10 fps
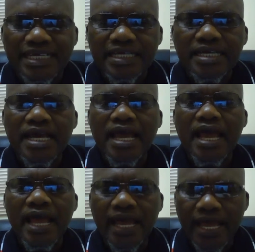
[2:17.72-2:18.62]
3,
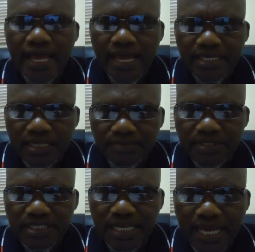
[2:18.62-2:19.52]

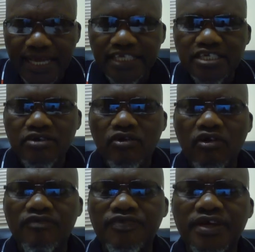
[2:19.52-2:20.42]
subsection H
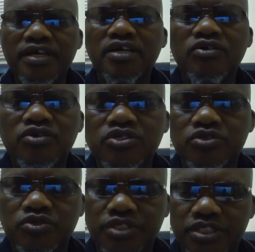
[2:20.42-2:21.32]
of the
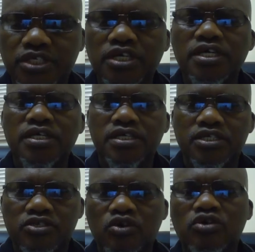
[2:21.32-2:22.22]
Constitution.
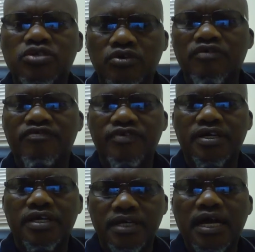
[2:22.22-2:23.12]
It talks of
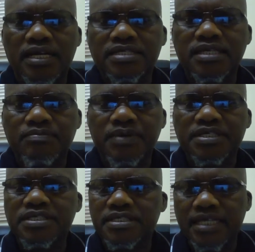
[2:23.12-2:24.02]
arrested
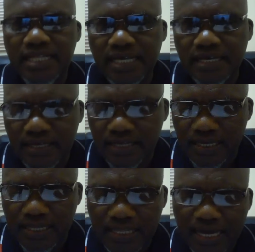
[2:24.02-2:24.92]
person and
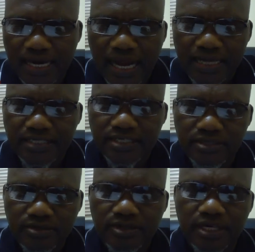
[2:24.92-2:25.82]
their
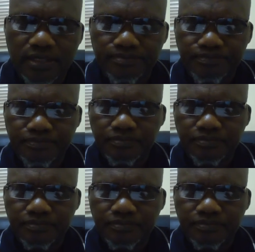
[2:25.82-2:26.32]
rights. Okay.